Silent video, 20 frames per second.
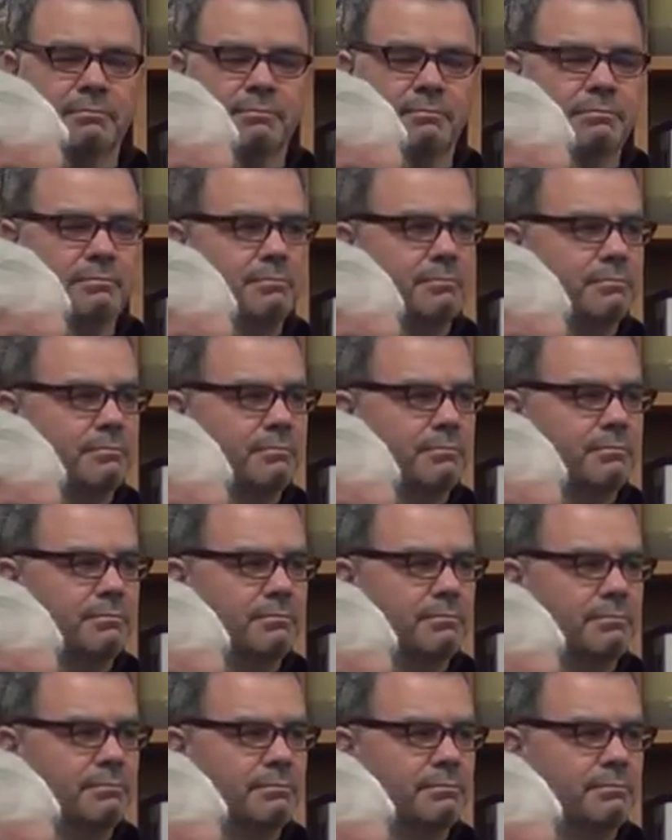
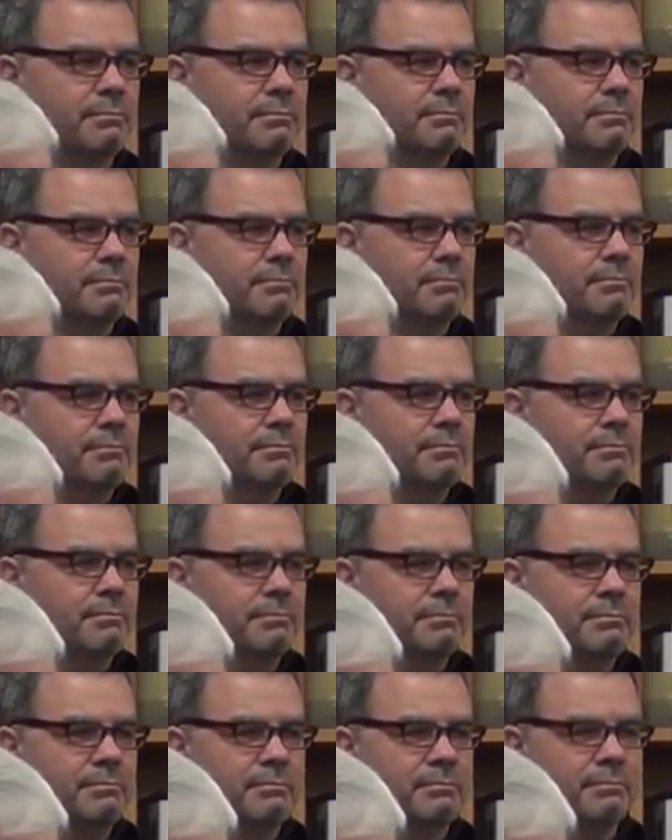
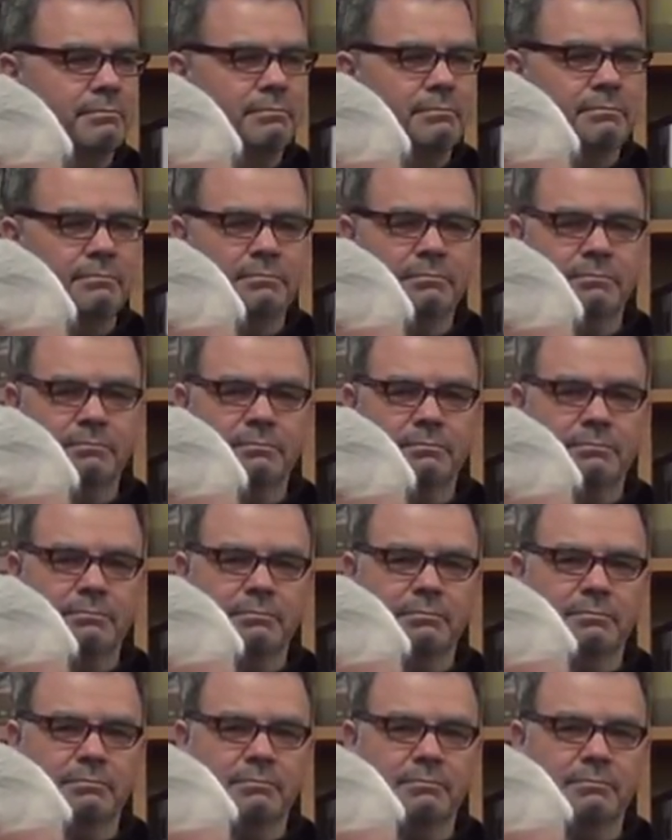[no speech]